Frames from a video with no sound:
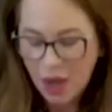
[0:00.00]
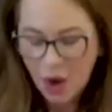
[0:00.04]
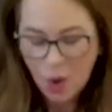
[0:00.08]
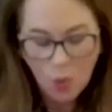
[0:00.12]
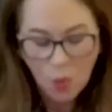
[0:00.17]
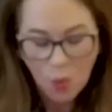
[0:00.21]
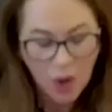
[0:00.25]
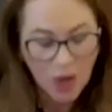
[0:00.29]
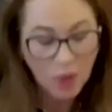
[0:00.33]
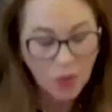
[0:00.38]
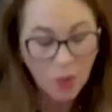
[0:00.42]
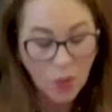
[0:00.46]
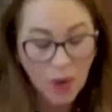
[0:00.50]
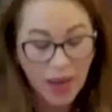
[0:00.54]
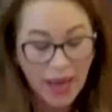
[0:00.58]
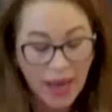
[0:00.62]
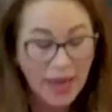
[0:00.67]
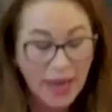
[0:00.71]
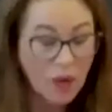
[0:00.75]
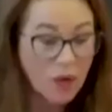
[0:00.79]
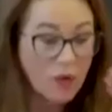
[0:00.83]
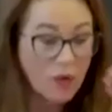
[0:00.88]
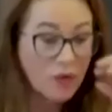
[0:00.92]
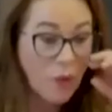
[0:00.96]
One
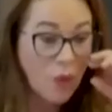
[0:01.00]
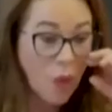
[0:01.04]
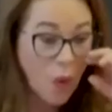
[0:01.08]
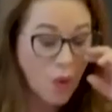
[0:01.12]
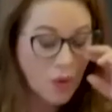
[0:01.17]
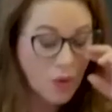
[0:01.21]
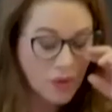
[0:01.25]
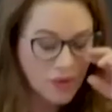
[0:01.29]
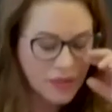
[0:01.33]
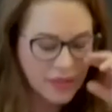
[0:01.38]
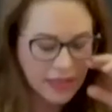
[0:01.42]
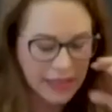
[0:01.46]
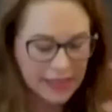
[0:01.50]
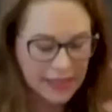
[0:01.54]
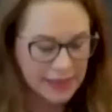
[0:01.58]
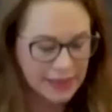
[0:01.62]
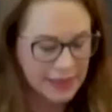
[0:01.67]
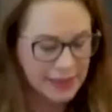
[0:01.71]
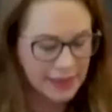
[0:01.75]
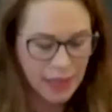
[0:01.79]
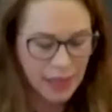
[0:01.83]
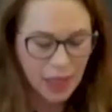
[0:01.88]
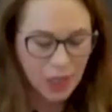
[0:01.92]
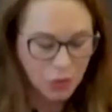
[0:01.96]
way, of course,
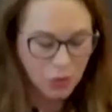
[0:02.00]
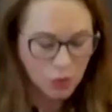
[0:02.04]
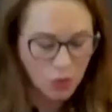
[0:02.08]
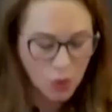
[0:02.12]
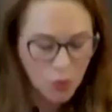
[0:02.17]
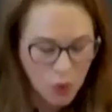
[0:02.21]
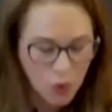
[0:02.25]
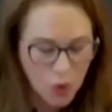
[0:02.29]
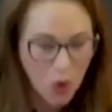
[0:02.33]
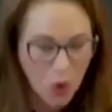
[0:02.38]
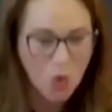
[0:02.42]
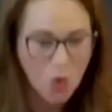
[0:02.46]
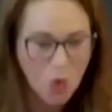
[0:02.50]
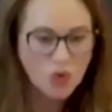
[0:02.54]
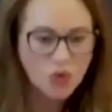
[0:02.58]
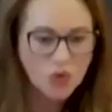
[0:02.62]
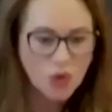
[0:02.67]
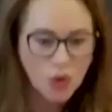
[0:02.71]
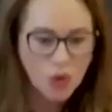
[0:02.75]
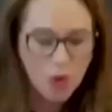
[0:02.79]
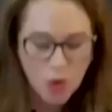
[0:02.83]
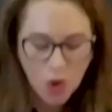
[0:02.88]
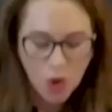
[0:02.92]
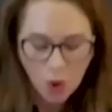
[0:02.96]
is to close
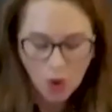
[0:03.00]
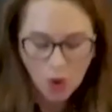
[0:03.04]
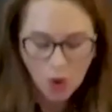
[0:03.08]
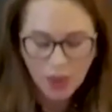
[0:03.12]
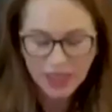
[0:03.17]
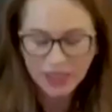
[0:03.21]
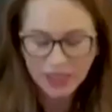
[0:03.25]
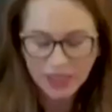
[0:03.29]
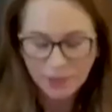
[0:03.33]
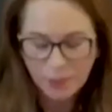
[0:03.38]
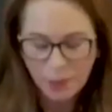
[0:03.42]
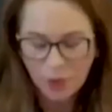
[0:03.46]
the knowledge,